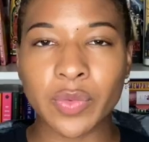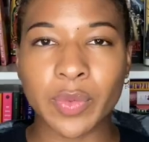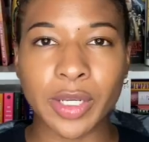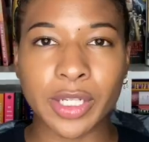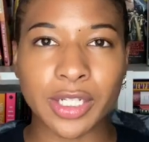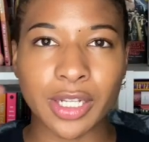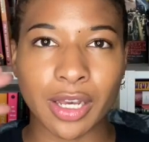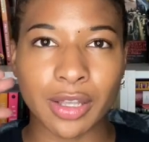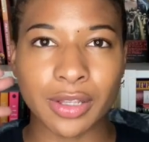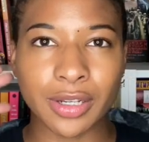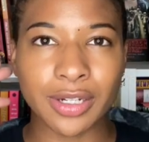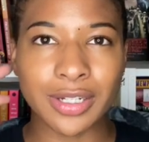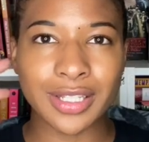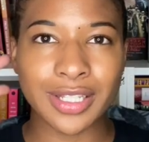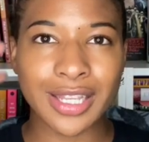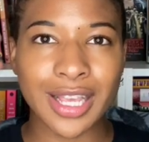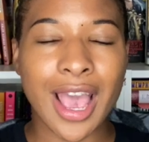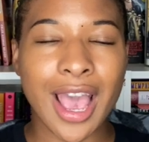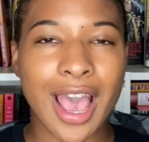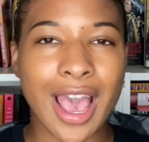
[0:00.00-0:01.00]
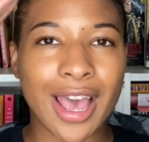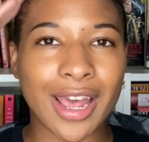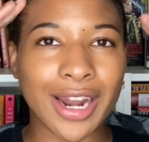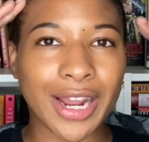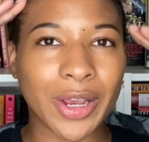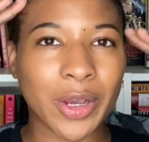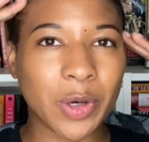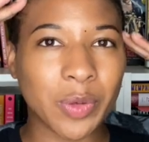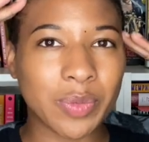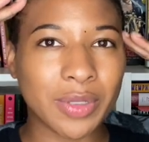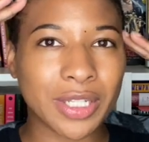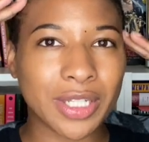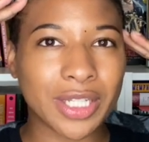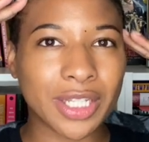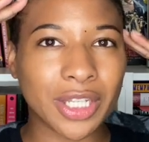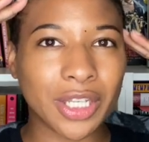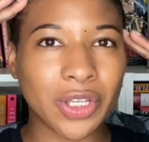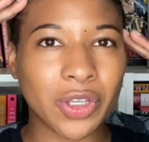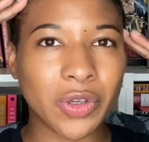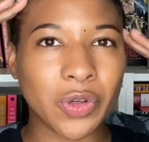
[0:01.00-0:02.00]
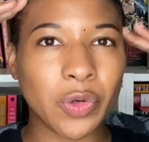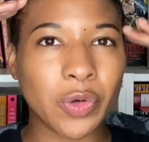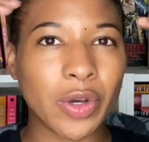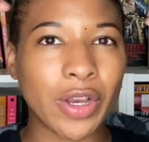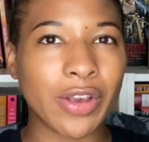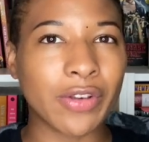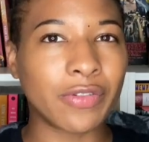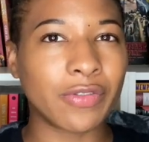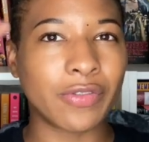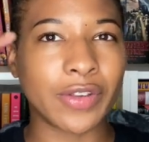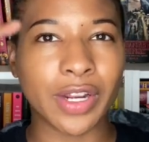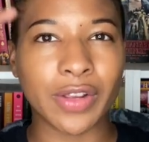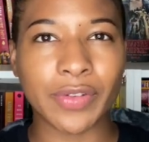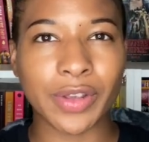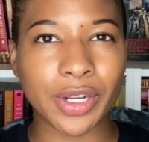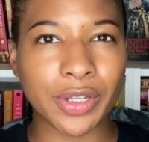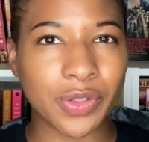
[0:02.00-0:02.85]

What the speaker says: be good to others, and I hope to see you very, very